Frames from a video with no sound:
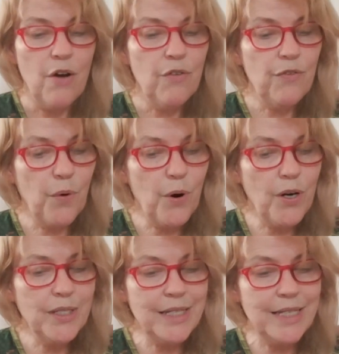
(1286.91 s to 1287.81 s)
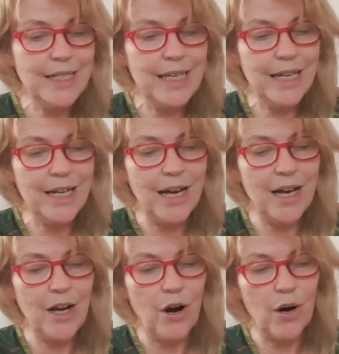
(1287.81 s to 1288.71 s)
For since he and I
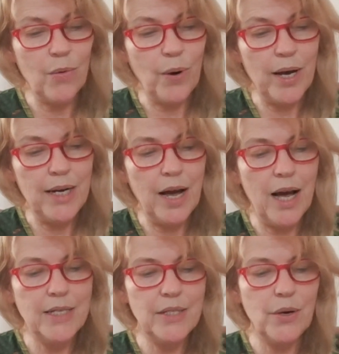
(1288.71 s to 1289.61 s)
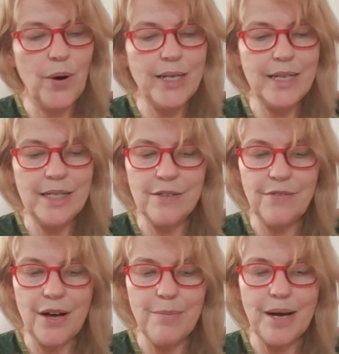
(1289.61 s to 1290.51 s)
are one, I so
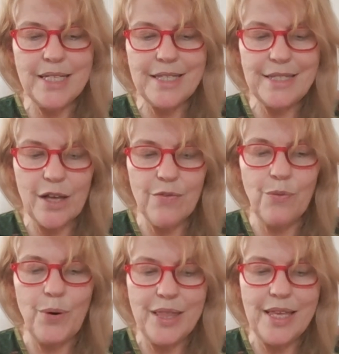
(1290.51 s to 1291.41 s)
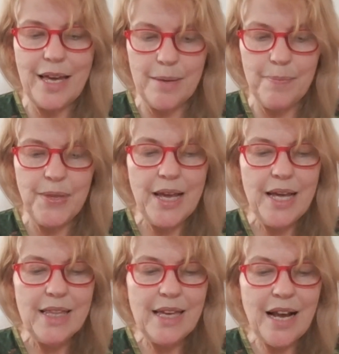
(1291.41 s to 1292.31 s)
identify myself with him
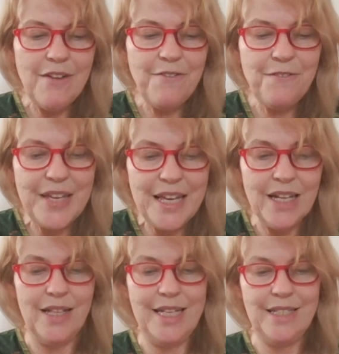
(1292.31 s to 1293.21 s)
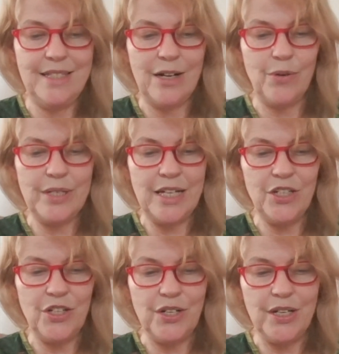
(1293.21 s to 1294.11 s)
that I feel his
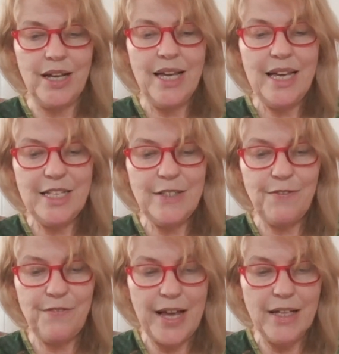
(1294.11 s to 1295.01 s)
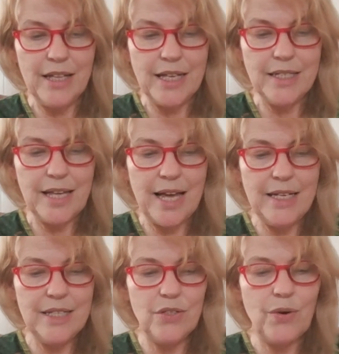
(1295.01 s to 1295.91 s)
degradation, his failings, and
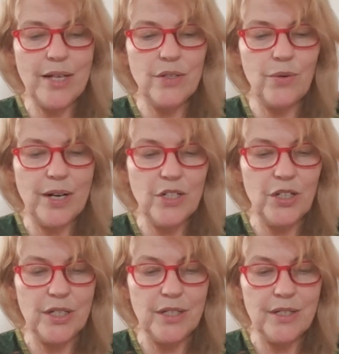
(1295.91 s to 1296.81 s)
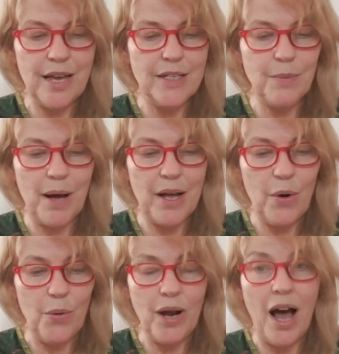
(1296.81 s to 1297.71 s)
his transgressions as my
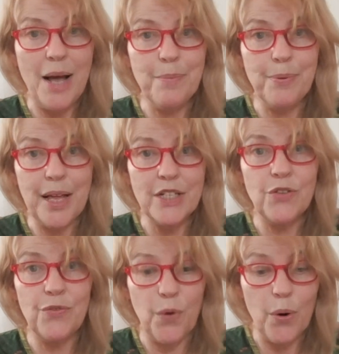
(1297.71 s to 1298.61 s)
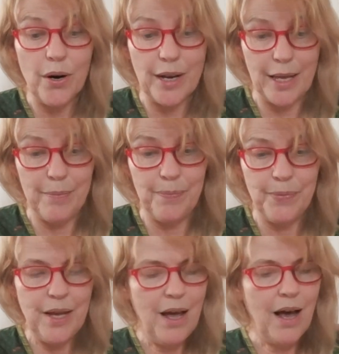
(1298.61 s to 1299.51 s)
own. I blush for him.
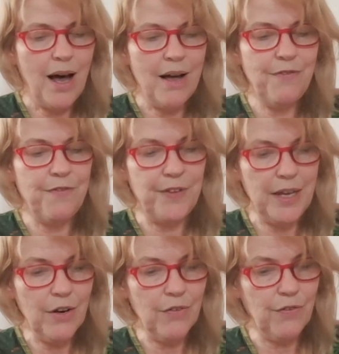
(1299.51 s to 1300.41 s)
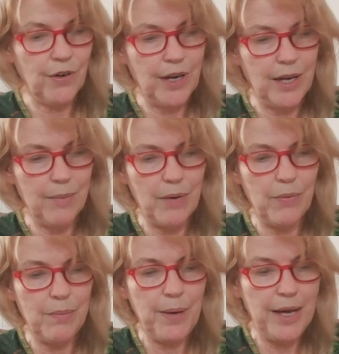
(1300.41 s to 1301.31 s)
I fear for him. I
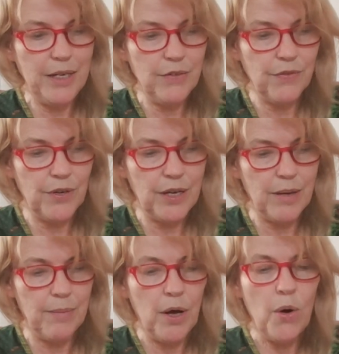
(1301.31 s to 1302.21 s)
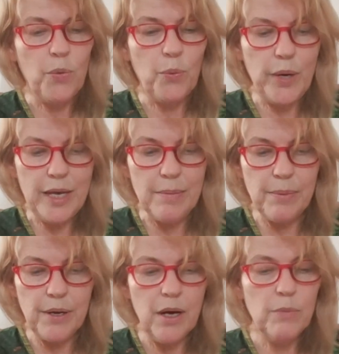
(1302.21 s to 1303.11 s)
repent for him, weep,
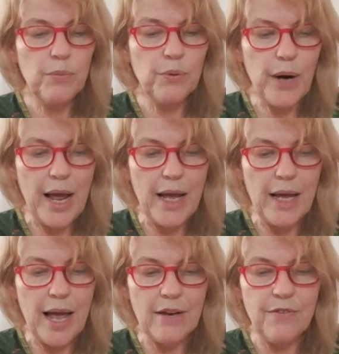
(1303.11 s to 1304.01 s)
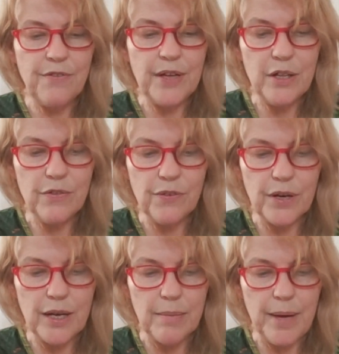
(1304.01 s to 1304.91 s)
pray, and feel for
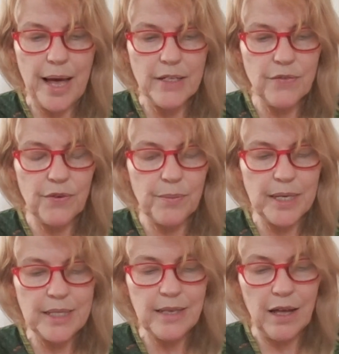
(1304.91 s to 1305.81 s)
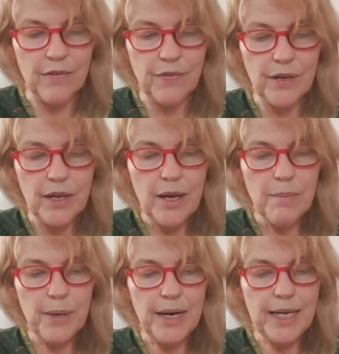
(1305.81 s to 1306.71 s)
him as for myself.
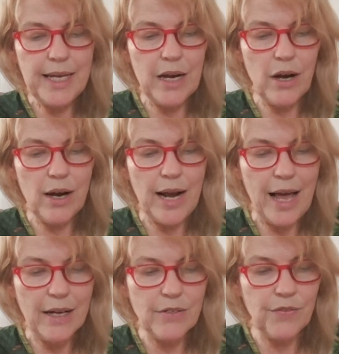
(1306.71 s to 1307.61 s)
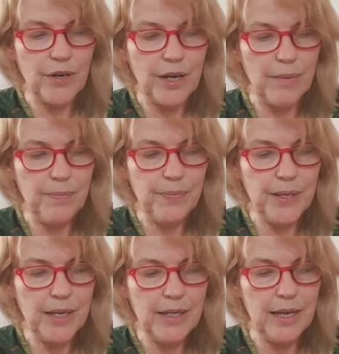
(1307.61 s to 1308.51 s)
But I cannot act for him,
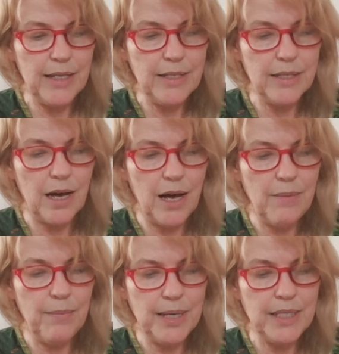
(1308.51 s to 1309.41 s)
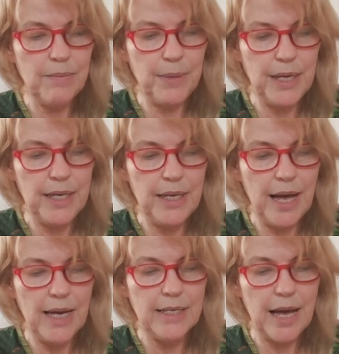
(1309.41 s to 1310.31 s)
and hence I must be
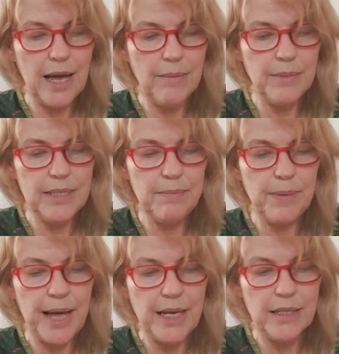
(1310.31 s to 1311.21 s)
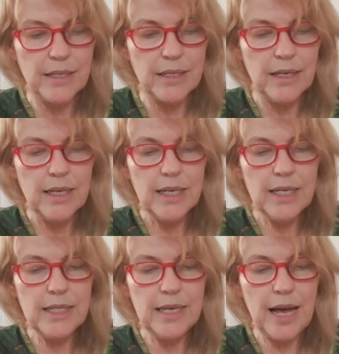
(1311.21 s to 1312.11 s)
and am debased,
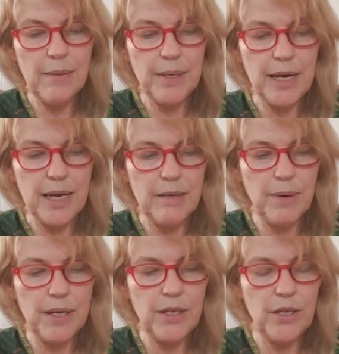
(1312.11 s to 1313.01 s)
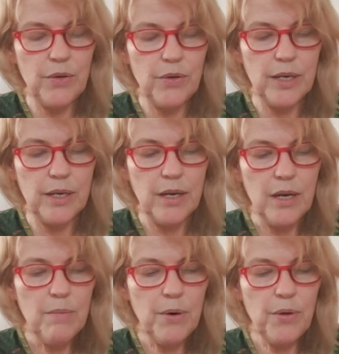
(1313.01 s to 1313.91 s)
contaminated by the union,
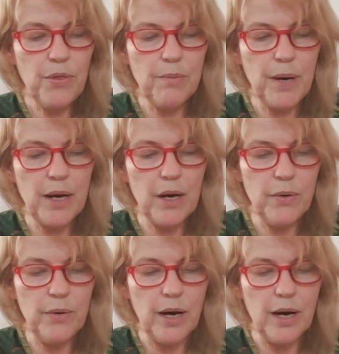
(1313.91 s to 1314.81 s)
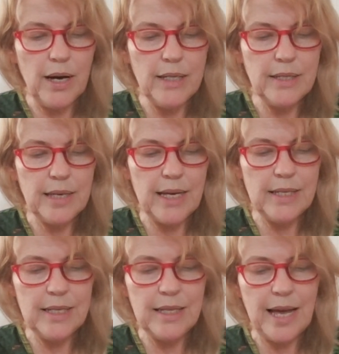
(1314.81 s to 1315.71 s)
both in my own eyes and
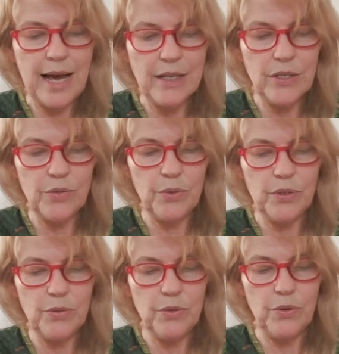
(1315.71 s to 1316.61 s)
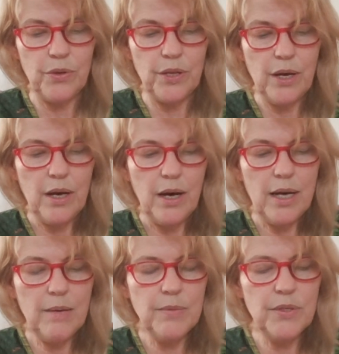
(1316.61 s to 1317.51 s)
in the actual truth. I
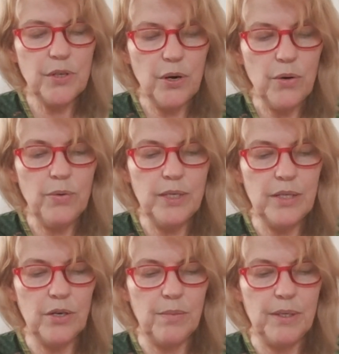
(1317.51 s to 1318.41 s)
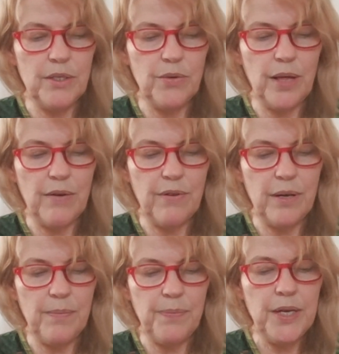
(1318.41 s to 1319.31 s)
am so determined to love
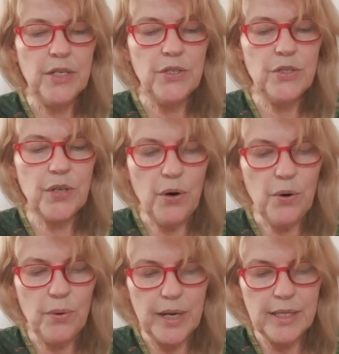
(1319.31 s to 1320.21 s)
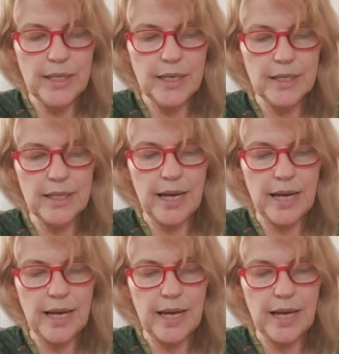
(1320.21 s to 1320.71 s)
him, so intensely